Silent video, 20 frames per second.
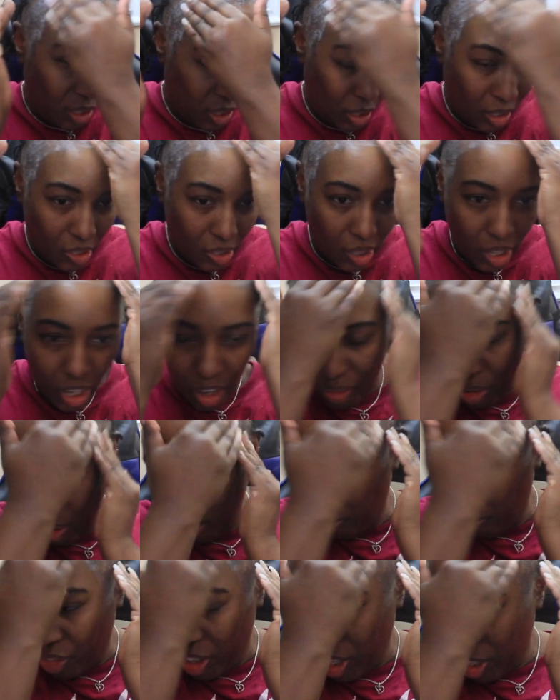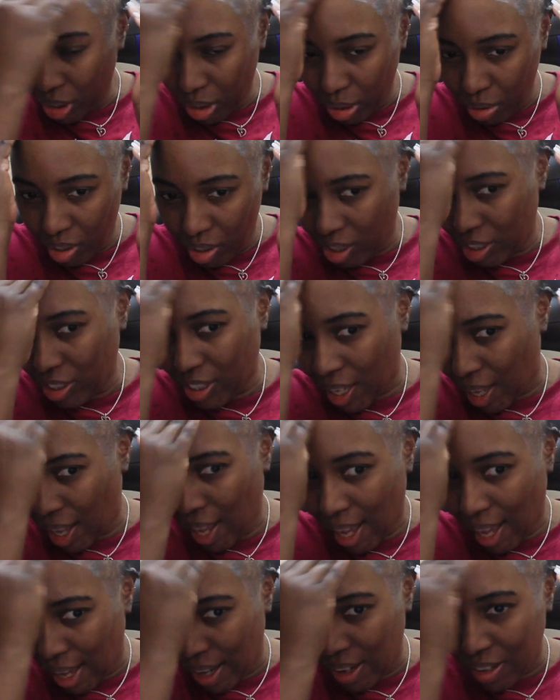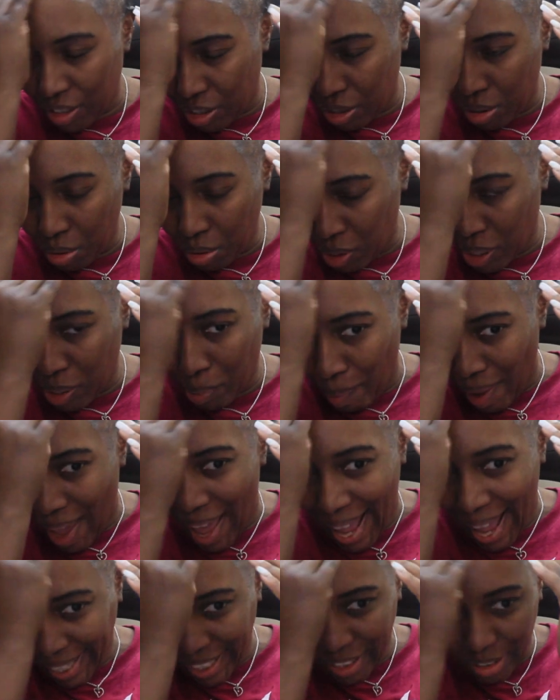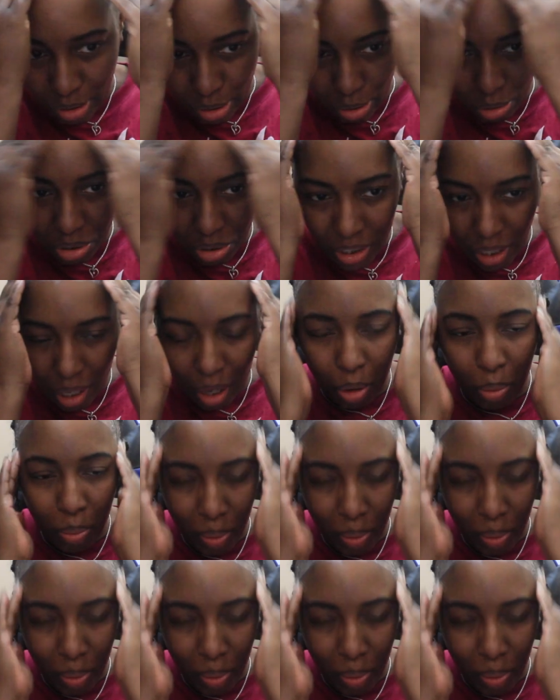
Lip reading: If you feel you need to add to the back, do so.